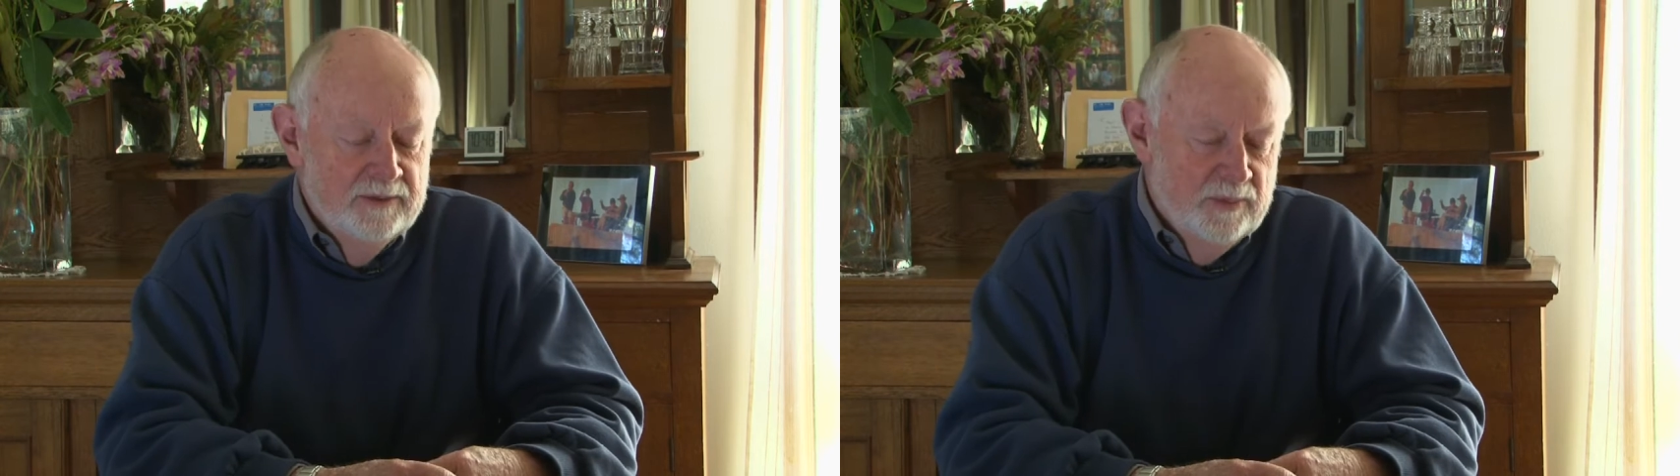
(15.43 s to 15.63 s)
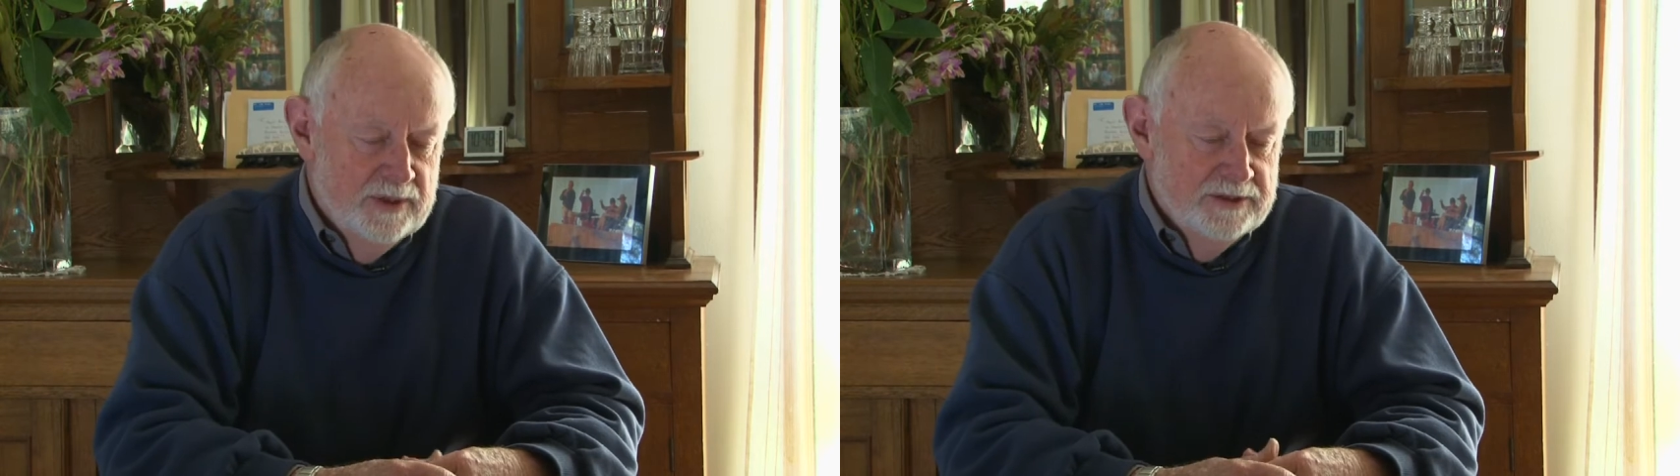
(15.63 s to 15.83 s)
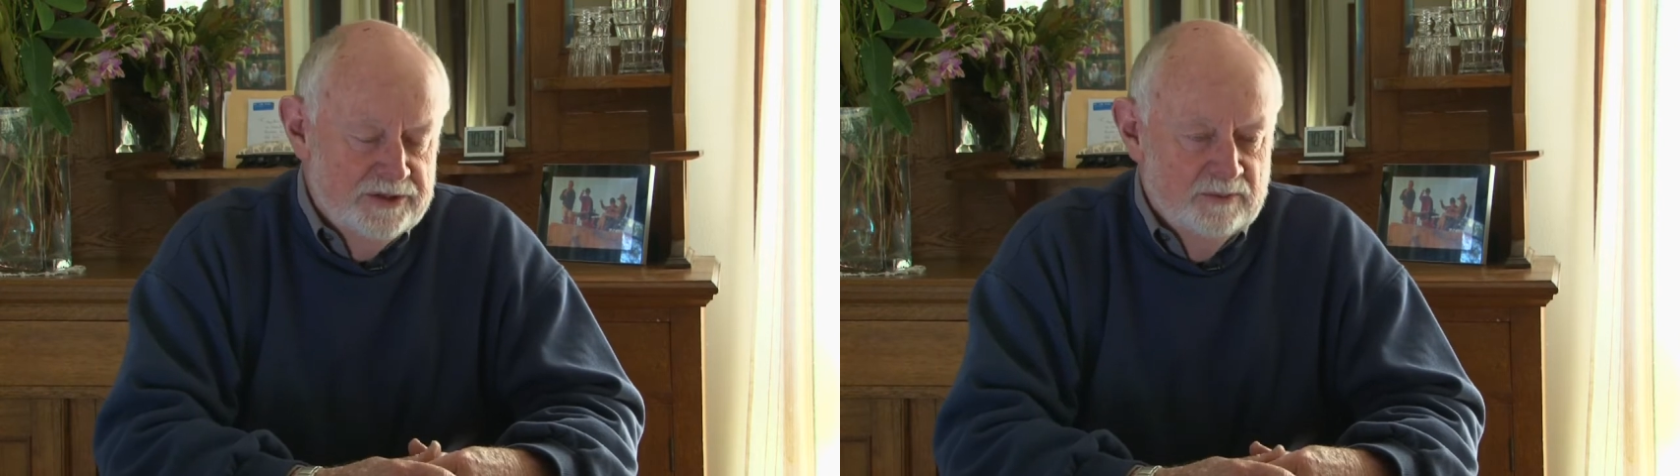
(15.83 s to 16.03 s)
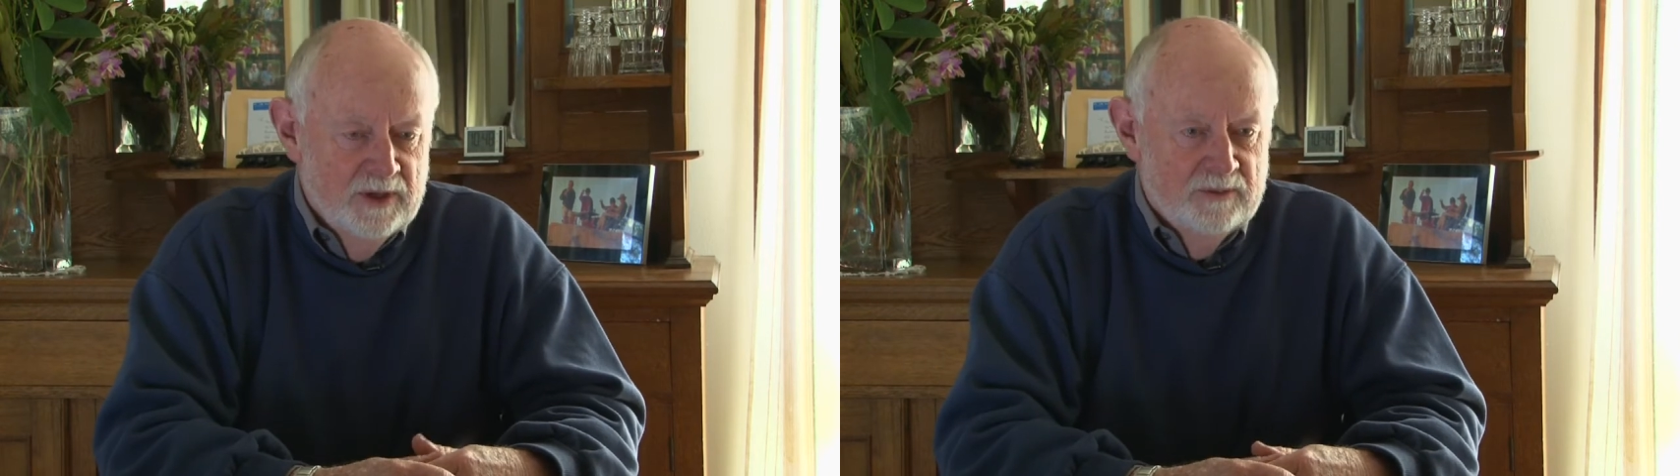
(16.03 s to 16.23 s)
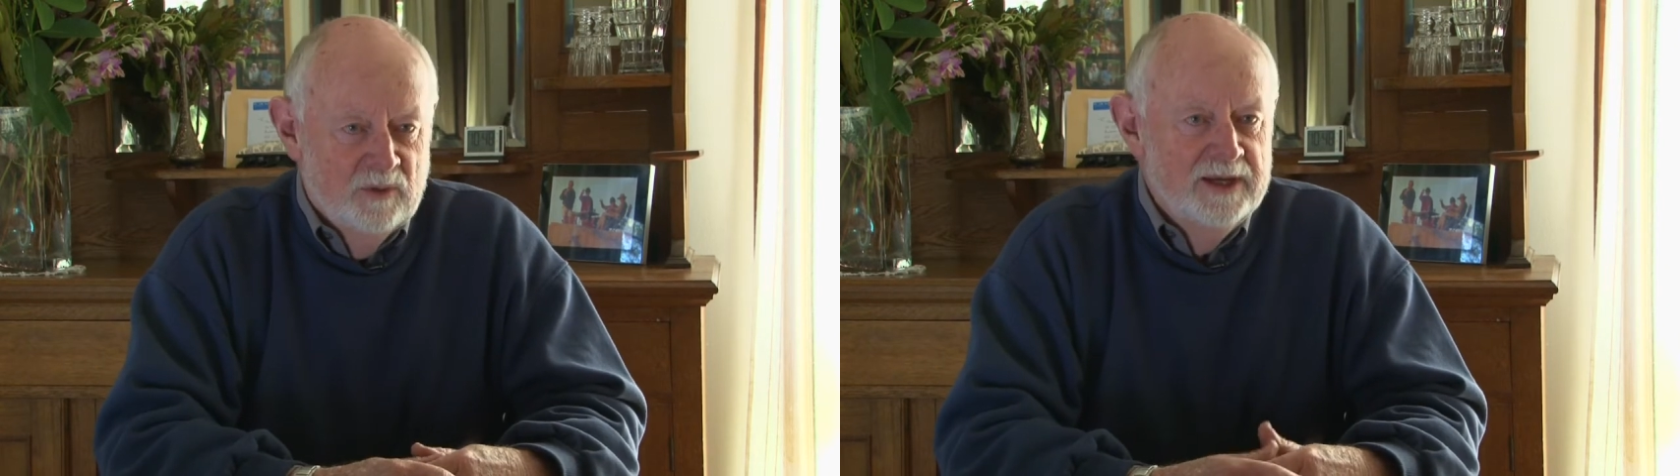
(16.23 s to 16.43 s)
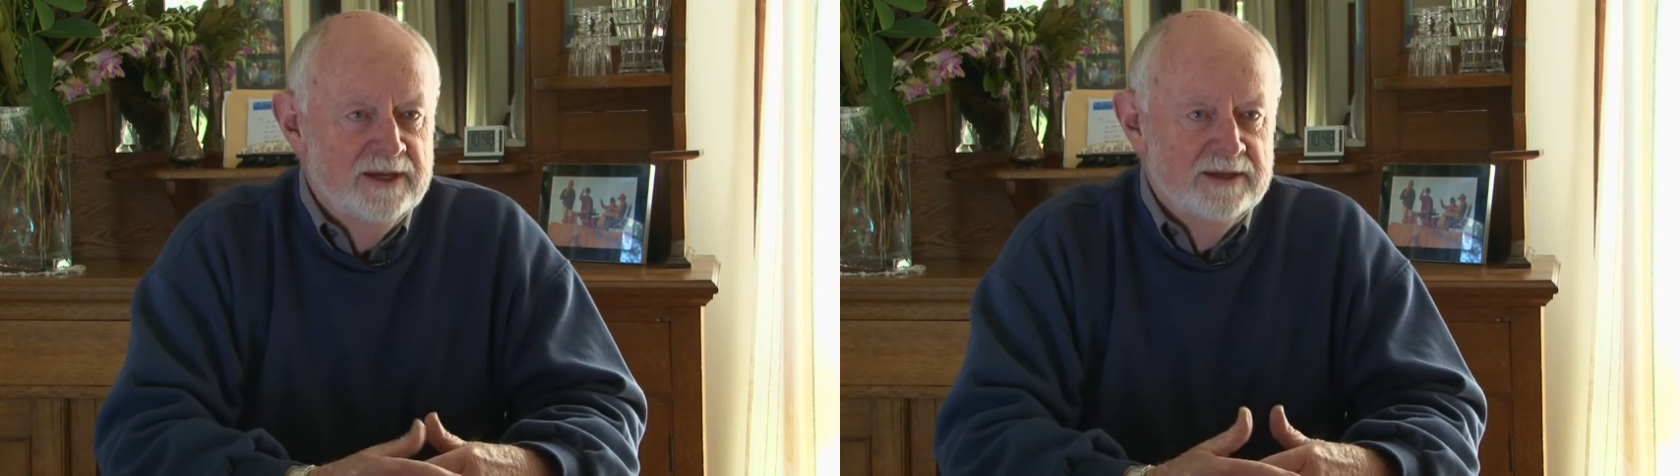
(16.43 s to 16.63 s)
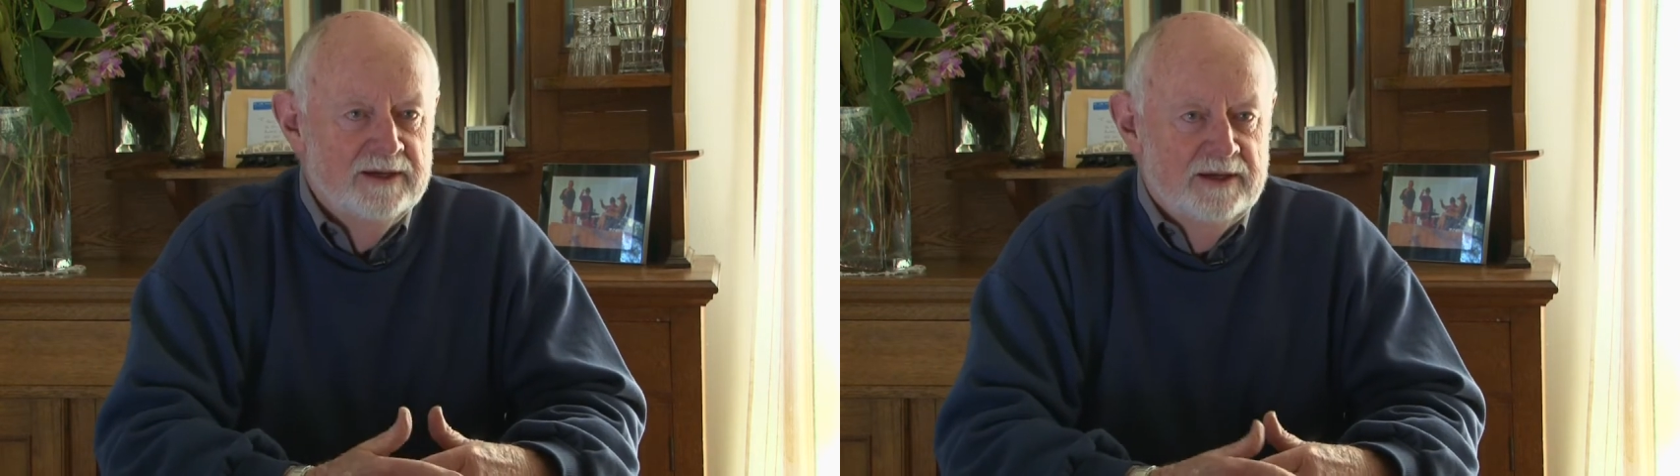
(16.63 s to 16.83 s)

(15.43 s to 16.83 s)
But as you're well aware,